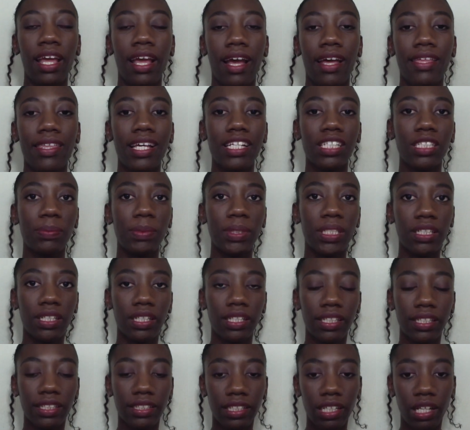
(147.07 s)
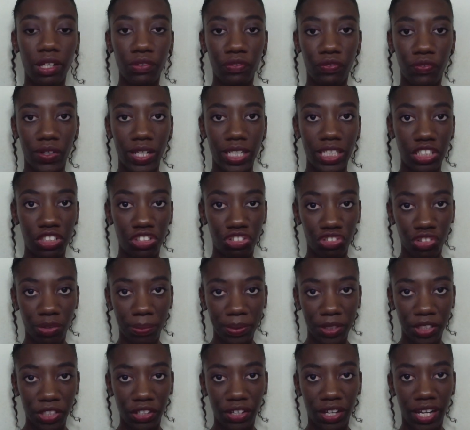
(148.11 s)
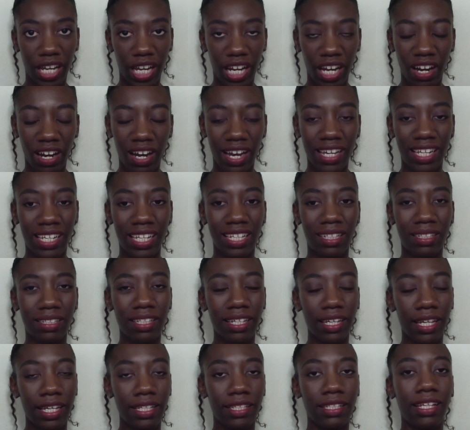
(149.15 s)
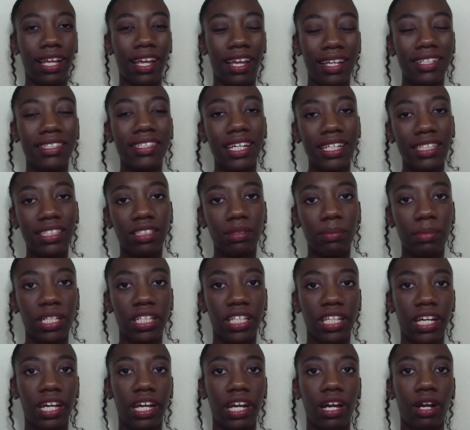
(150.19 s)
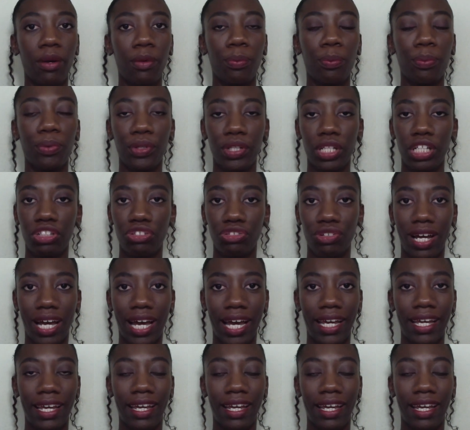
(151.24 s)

And that's because sulfate strips your hair and it tends to make your hair pretty dry.